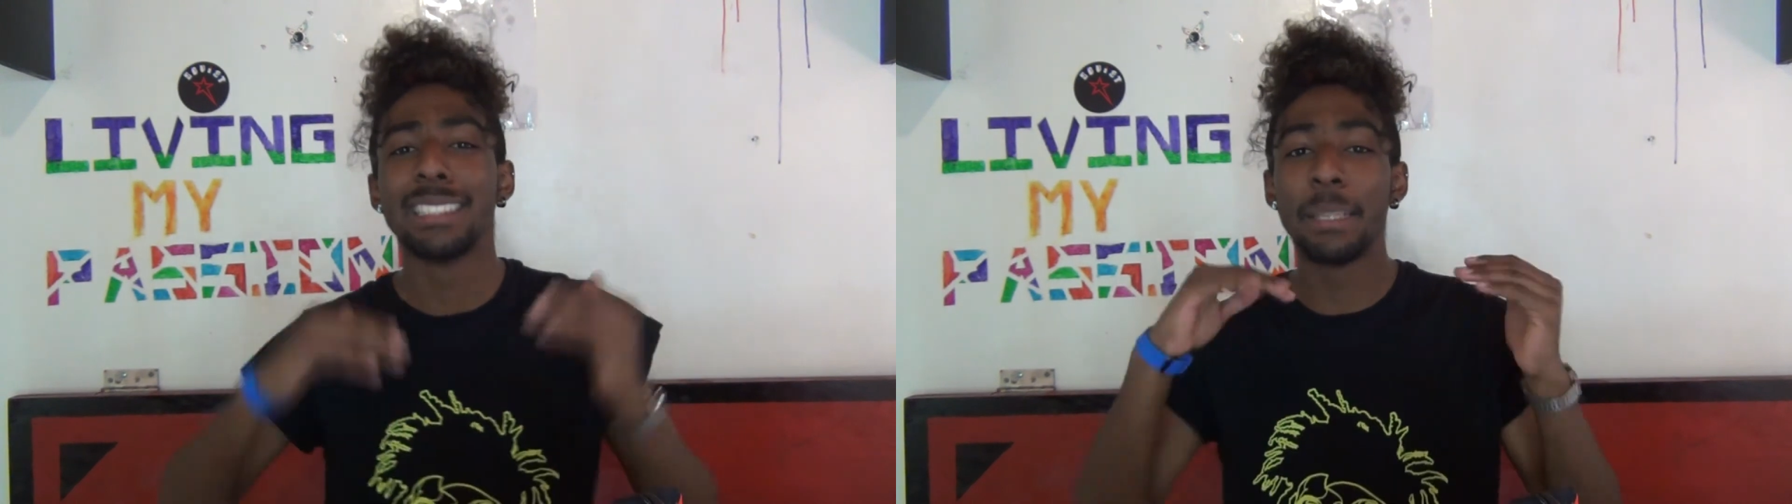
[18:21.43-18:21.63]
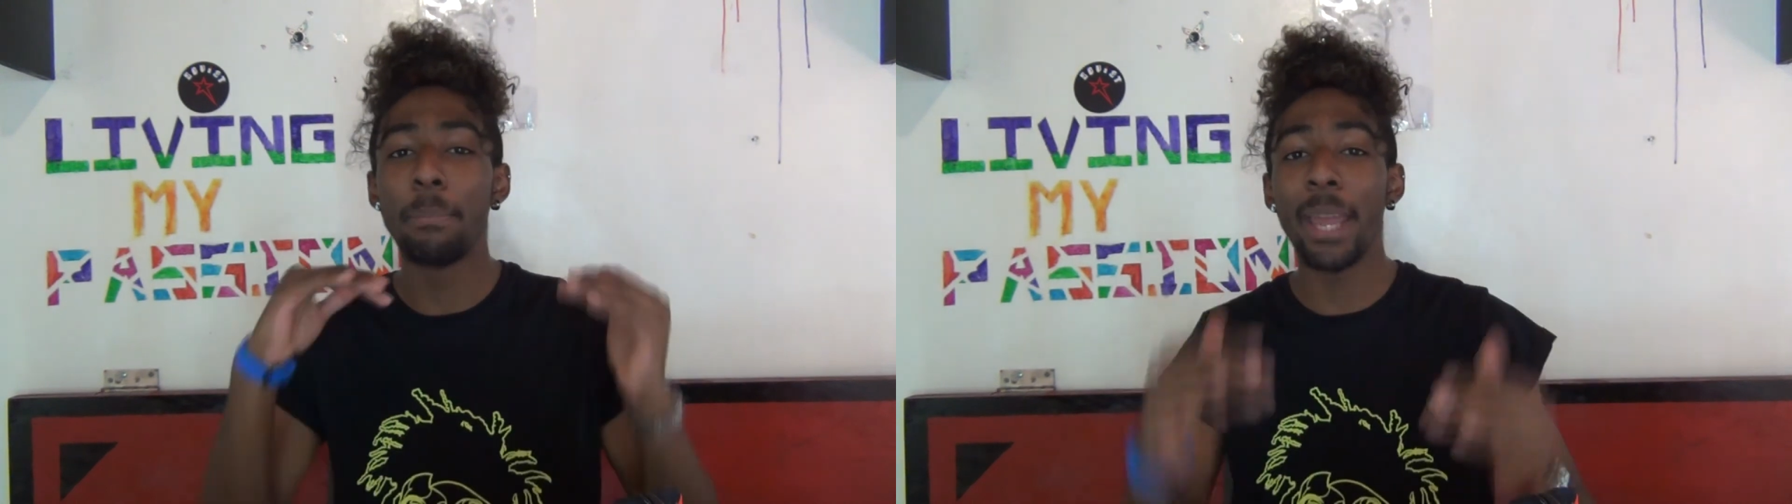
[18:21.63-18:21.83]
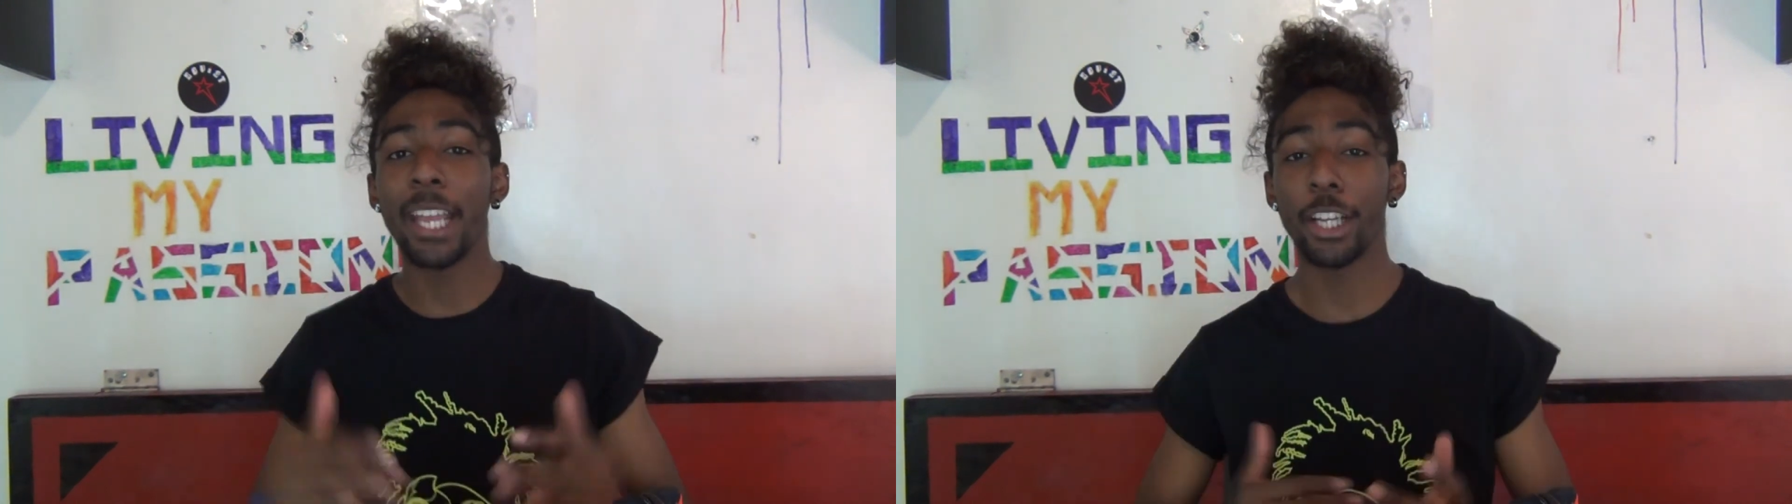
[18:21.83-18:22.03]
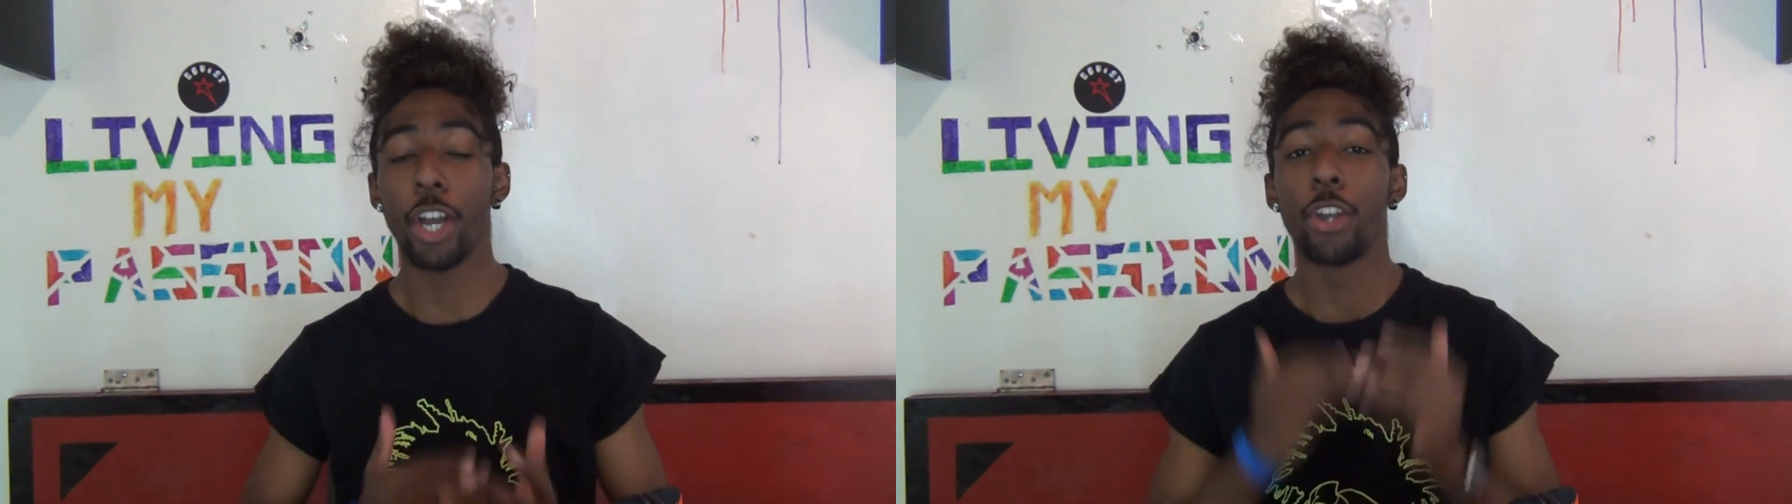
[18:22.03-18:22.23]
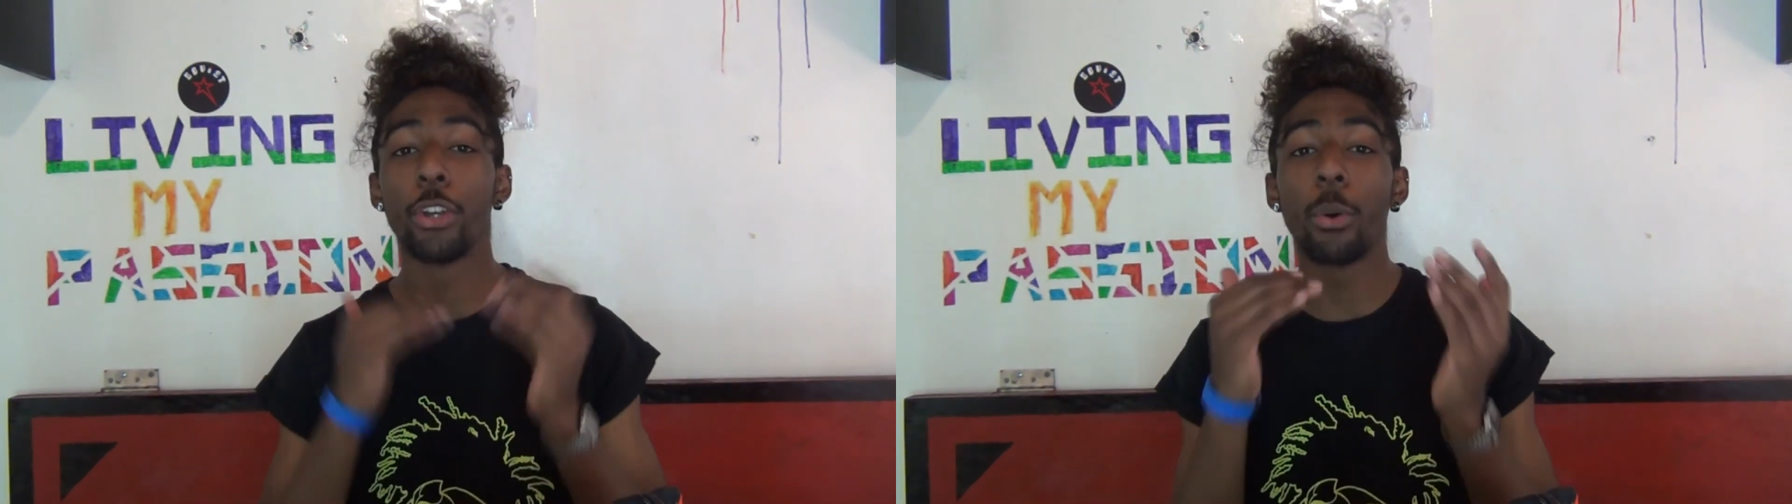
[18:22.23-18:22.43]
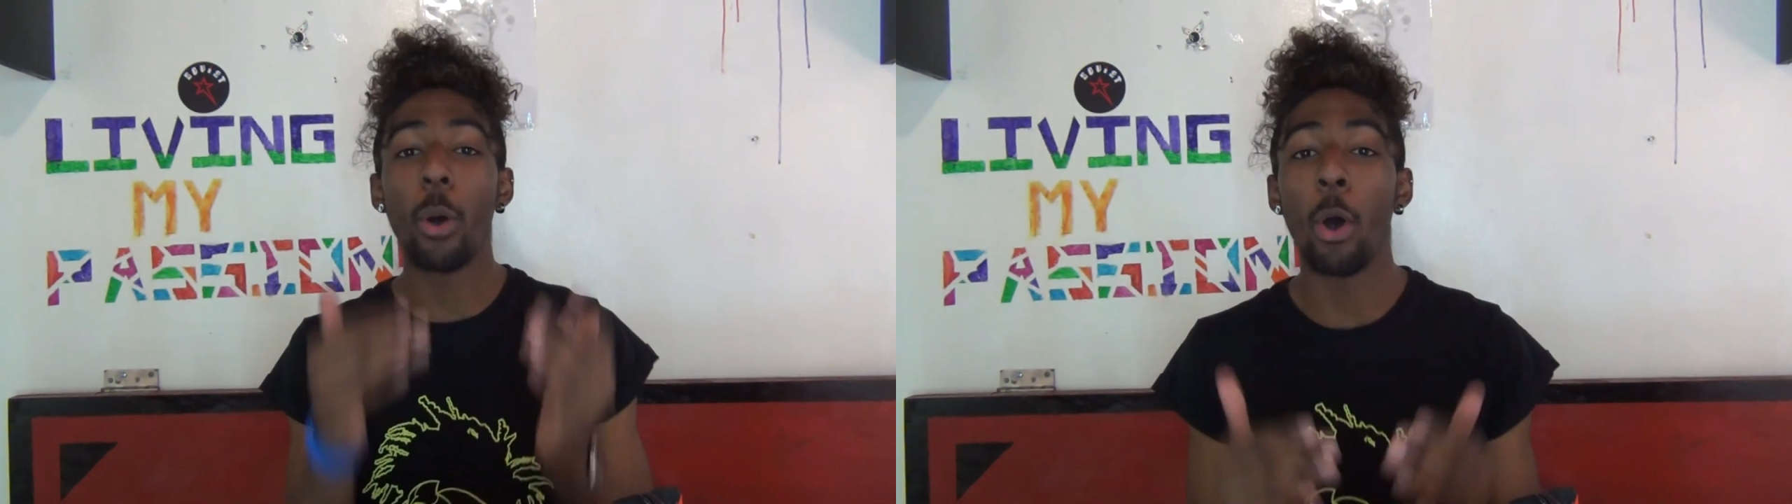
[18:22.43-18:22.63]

to make your